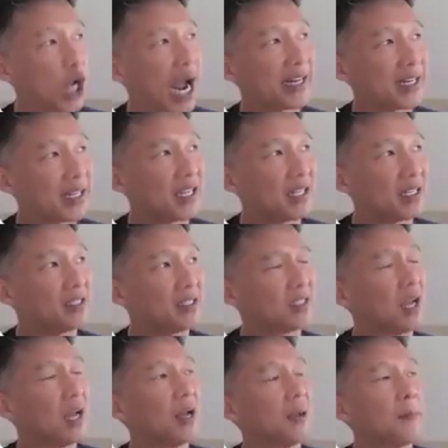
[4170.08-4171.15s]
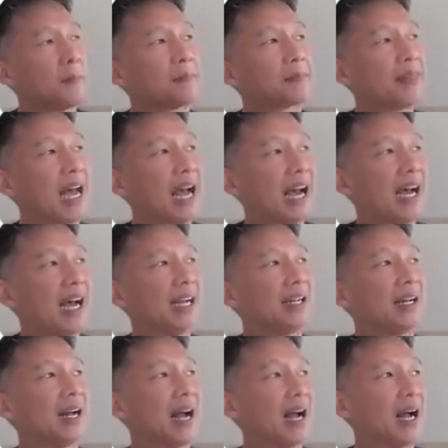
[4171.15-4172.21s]
the Chinese
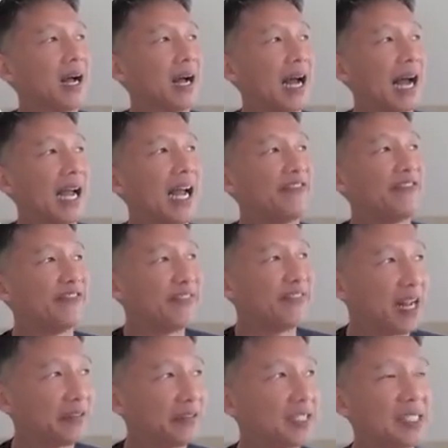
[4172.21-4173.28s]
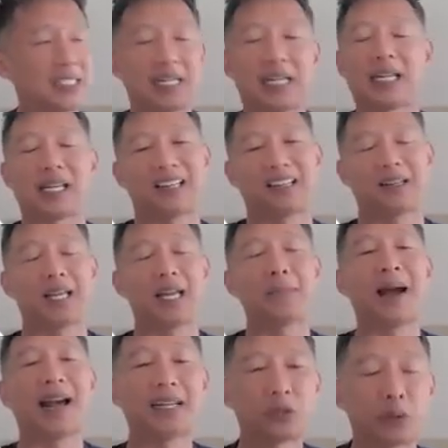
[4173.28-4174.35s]
that I have never seen
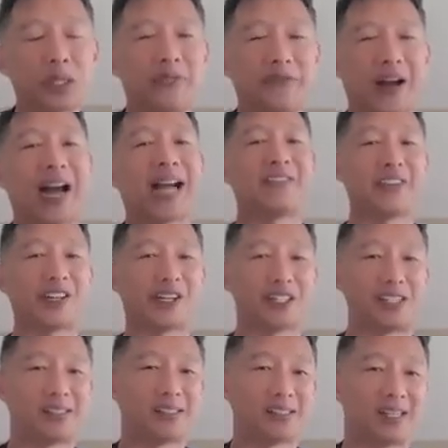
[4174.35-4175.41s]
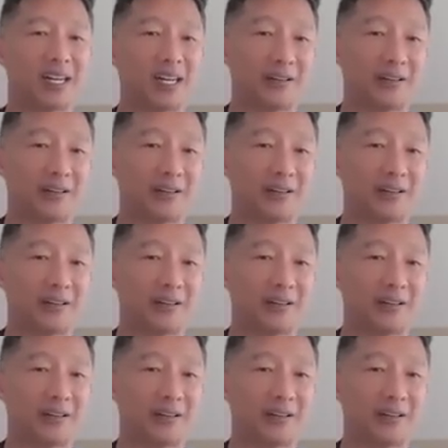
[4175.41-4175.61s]
in my 25 years